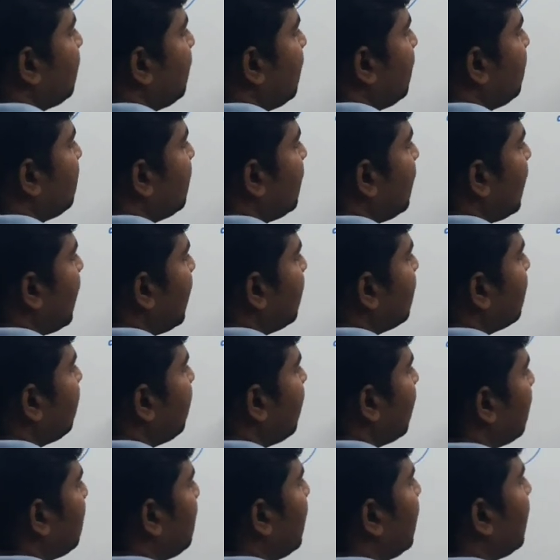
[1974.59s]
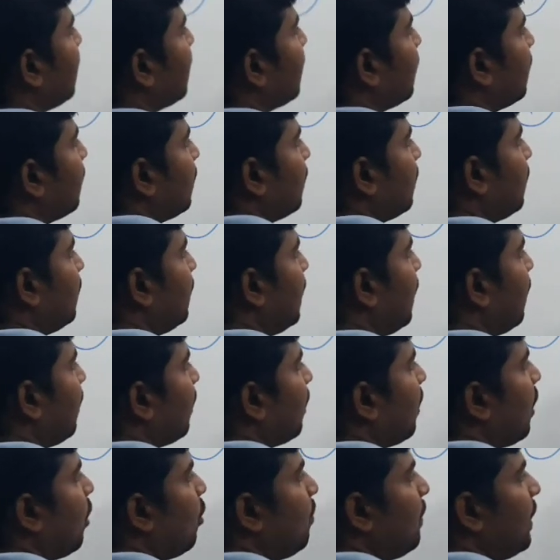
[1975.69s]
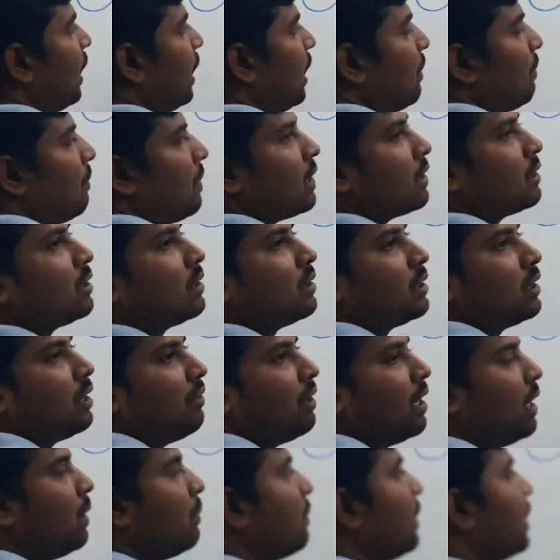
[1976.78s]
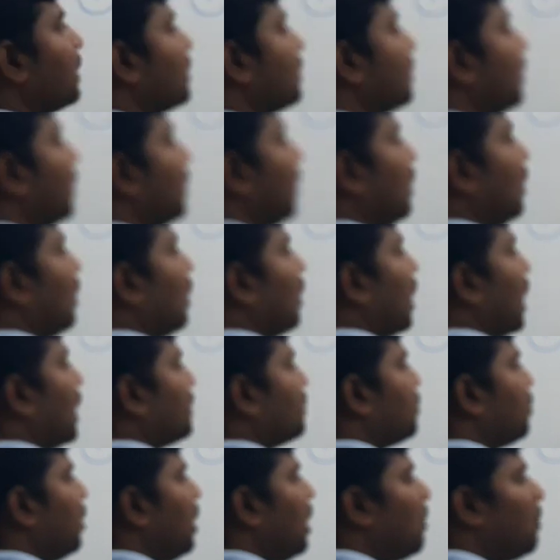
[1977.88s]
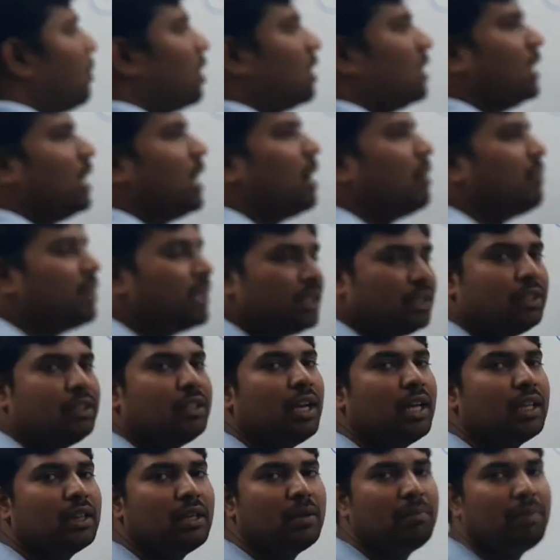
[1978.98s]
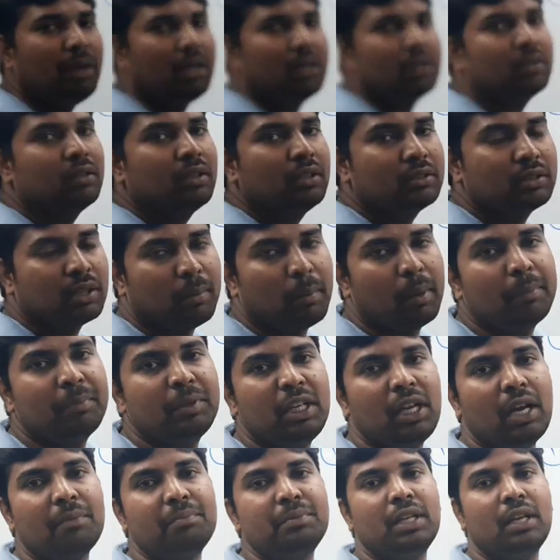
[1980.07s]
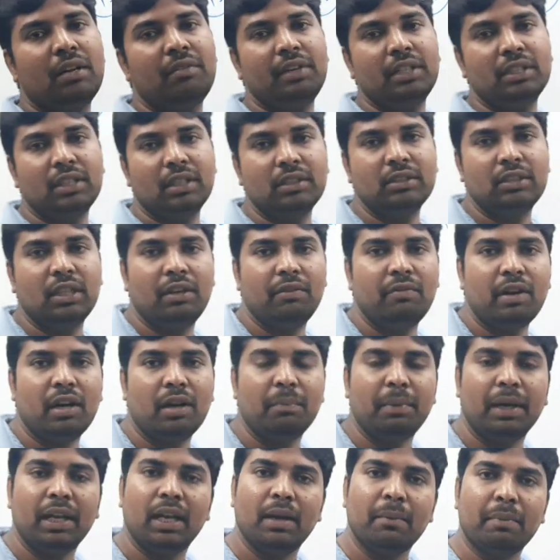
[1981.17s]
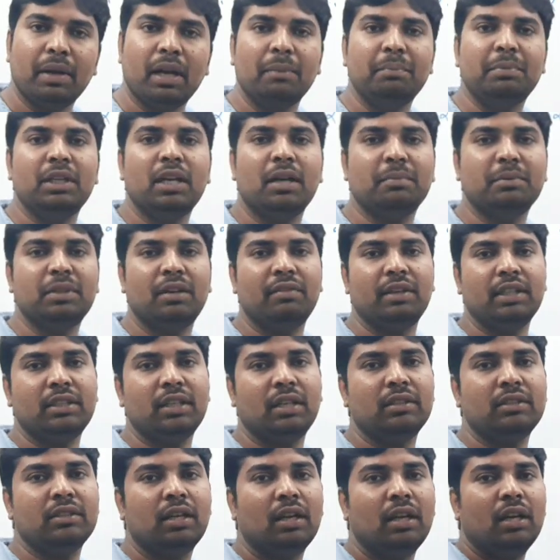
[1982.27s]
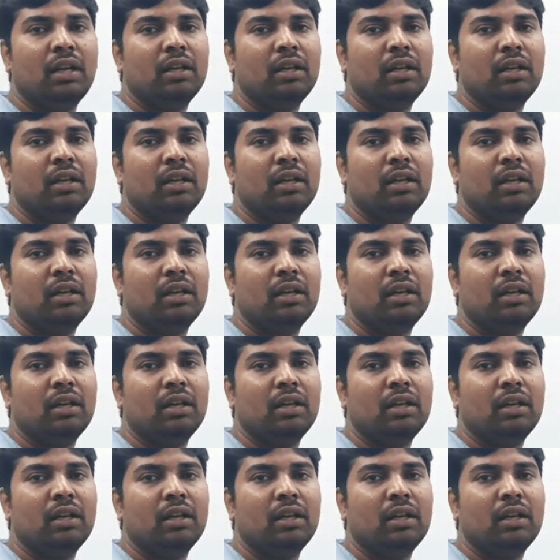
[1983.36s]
58 divided by, here how many numbers? 7 numbers. As you know about the average is nothing but sum of the observations divided by number of the observations.